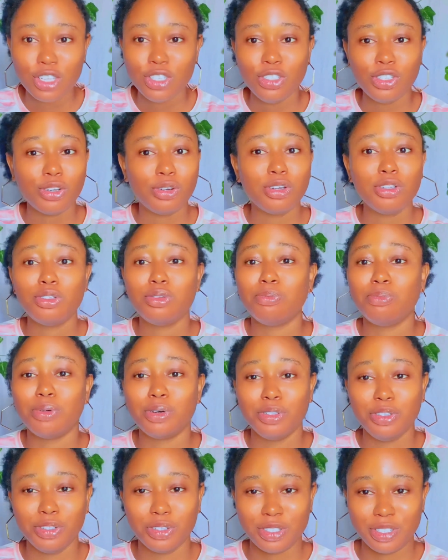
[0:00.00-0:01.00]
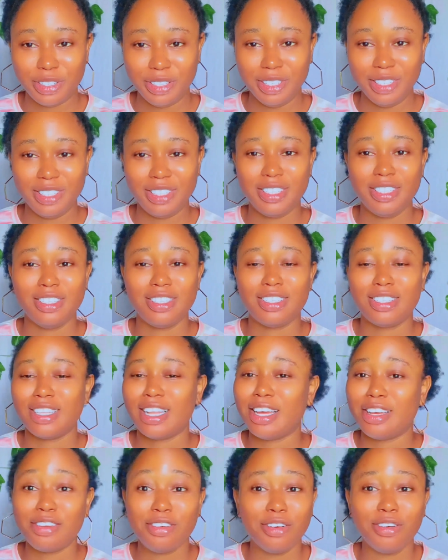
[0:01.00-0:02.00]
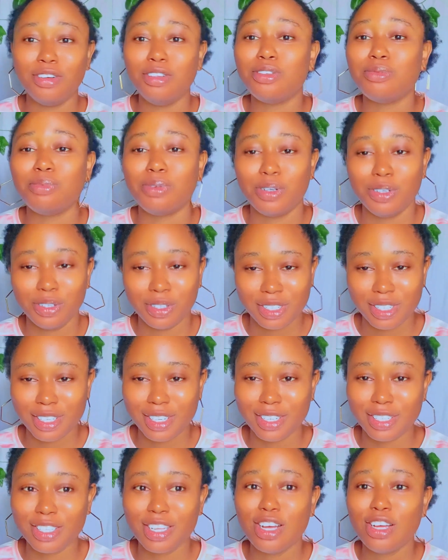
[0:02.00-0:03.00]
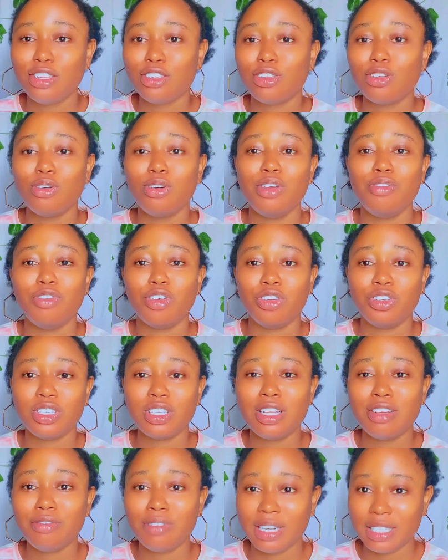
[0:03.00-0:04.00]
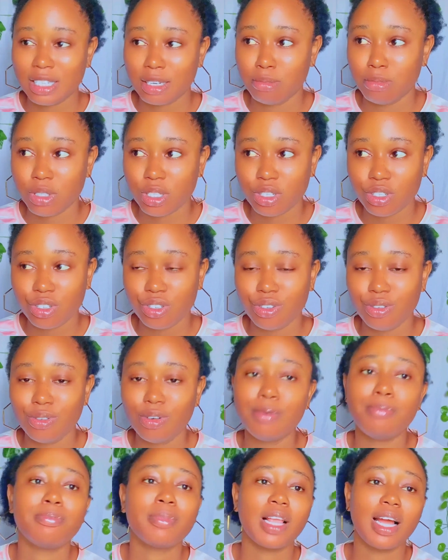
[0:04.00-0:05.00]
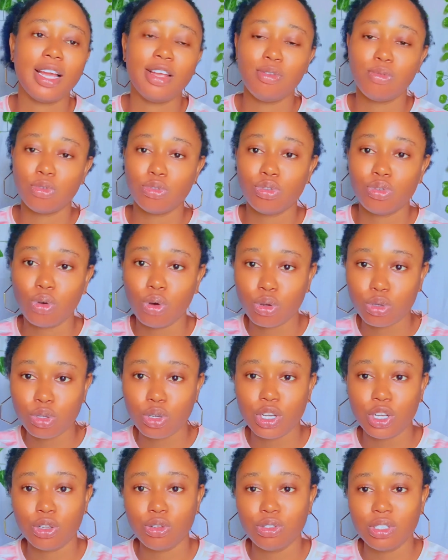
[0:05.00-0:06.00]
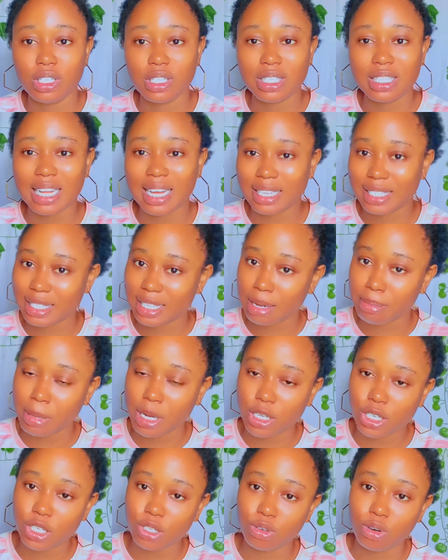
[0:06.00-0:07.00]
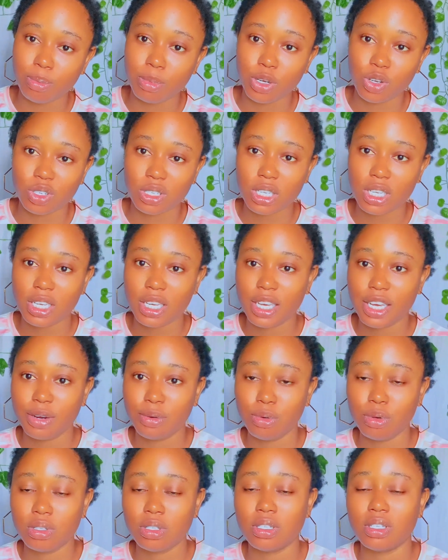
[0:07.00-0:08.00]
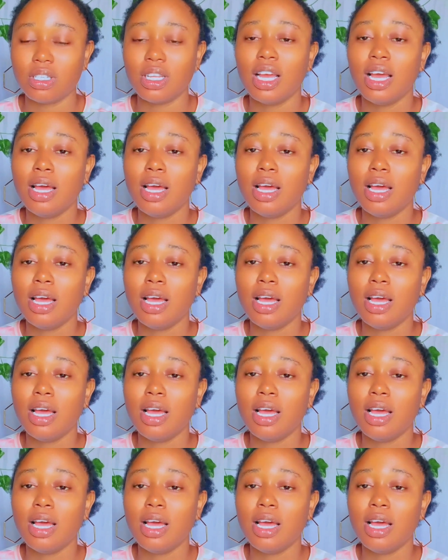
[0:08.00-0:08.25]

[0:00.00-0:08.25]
You're going to burn your skin, sis. Like, you're going to burn your skin. So if you're using a vitamin C serum and you want to also include this niacinamide serum in your skincare routine,